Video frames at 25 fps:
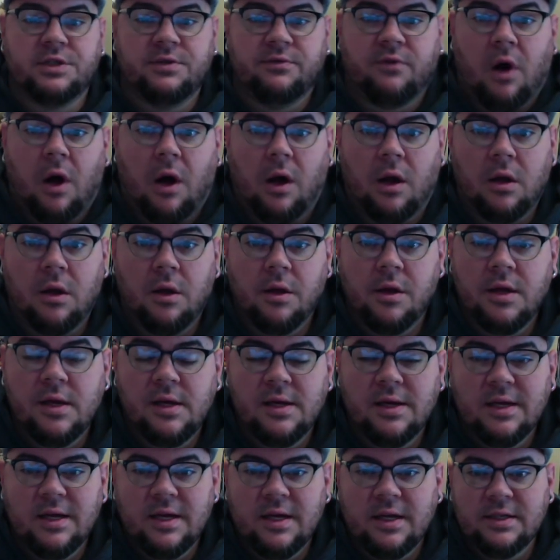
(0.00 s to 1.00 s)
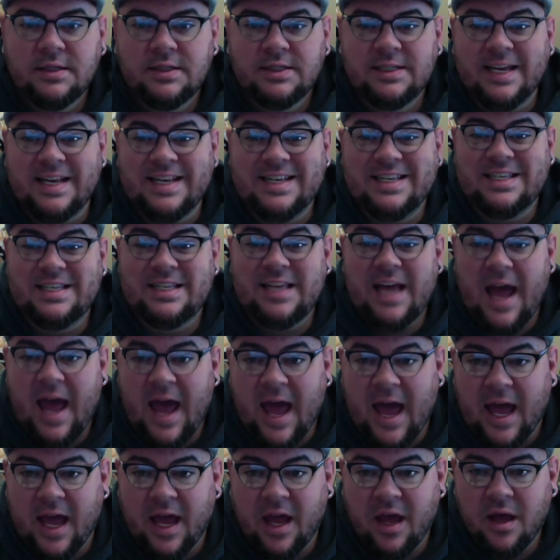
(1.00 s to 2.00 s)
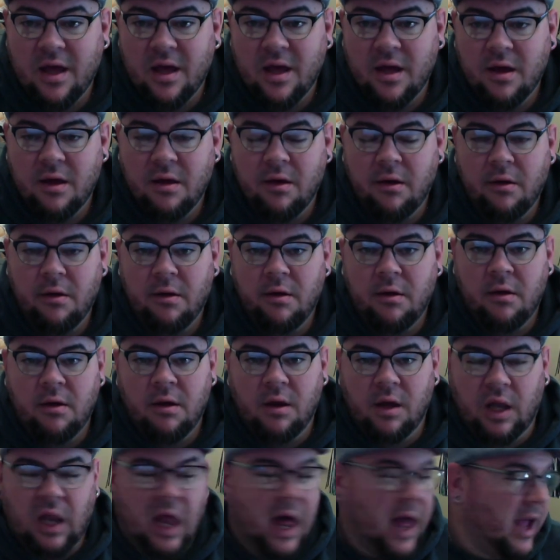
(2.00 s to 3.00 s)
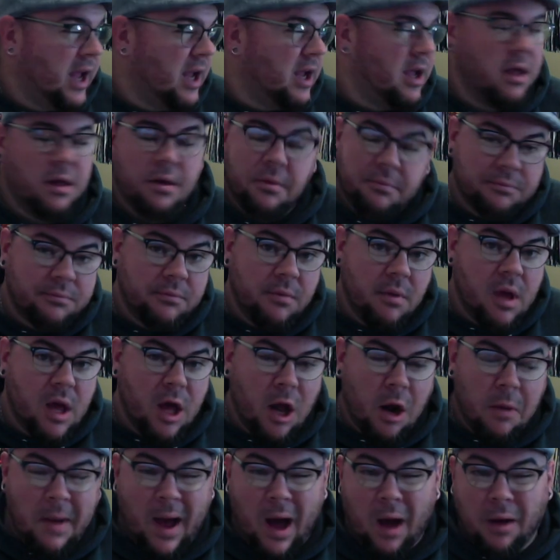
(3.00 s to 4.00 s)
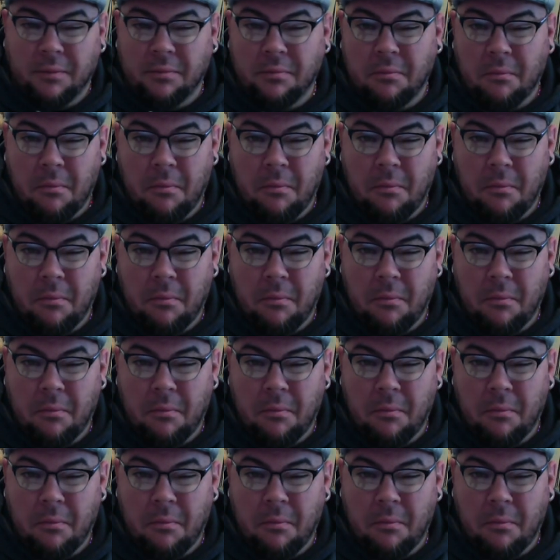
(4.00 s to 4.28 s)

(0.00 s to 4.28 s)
of all, today, like in about,